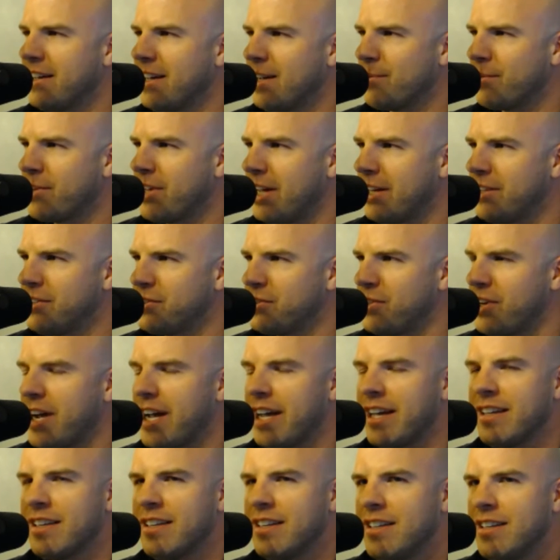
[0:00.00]
Yeah, I'm cut and
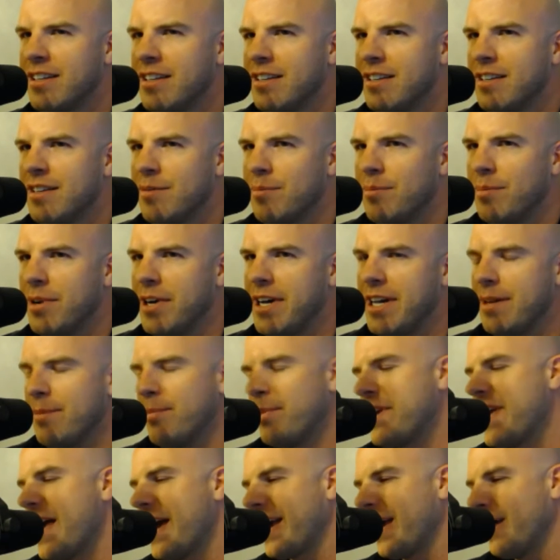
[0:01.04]
dry,
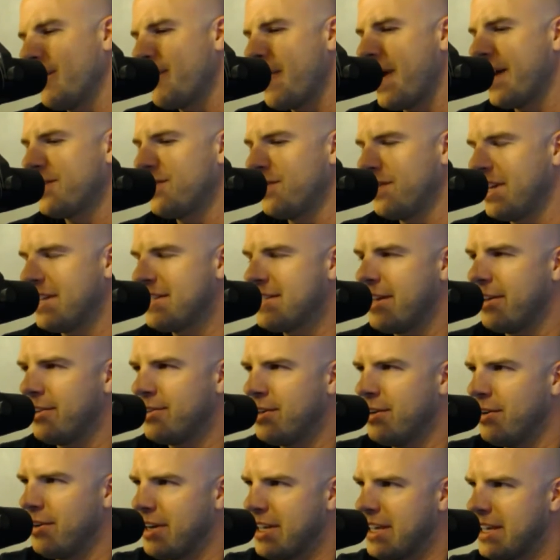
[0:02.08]
but yeah, getting back to it, that's
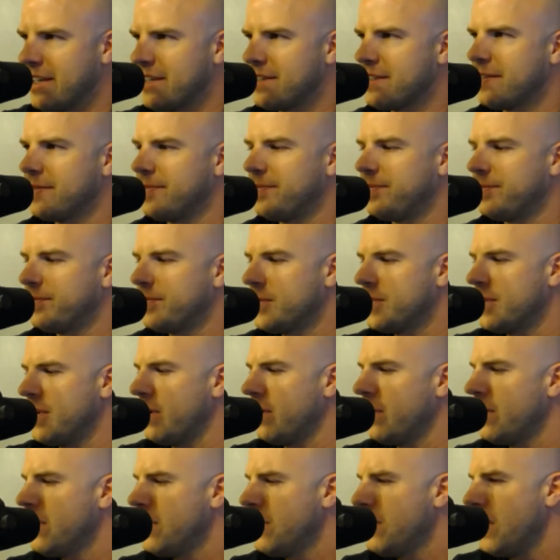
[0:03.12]
how Tony is.
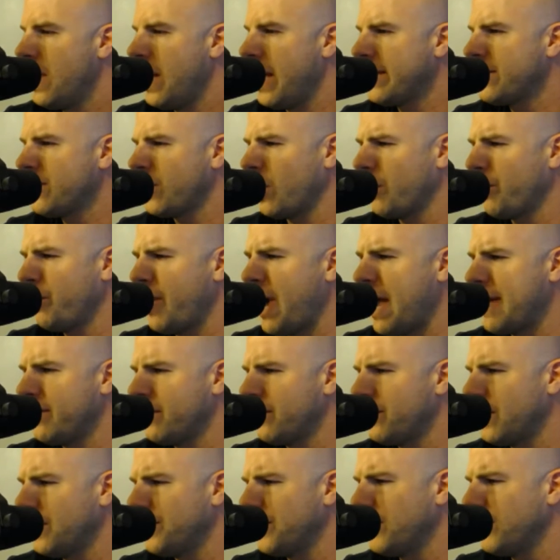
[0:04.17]
So I took a
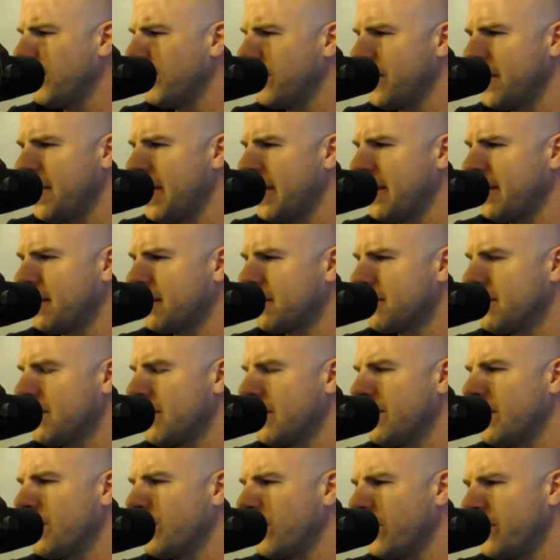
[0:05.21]
private from him a
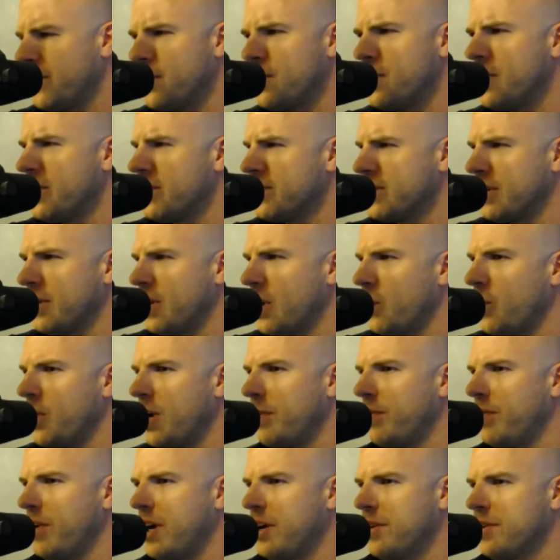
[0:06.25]
few years ago
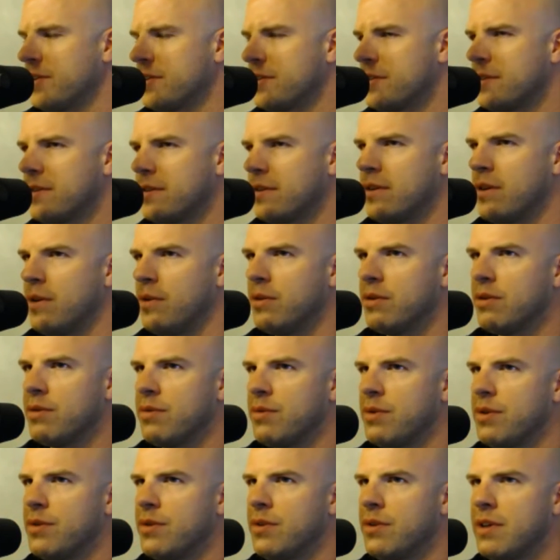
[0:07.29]
whenever I was going
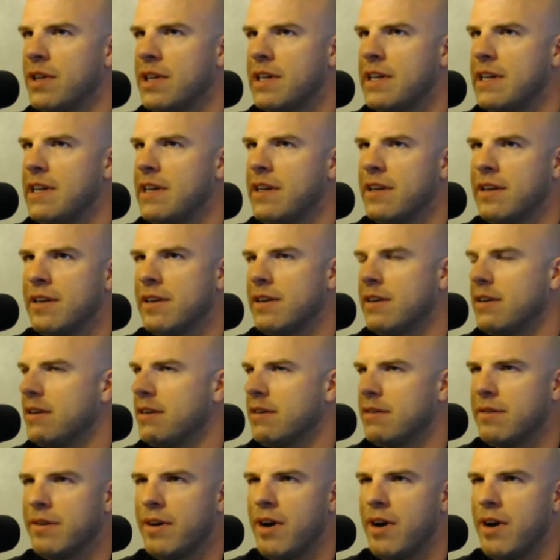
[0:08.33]
through, and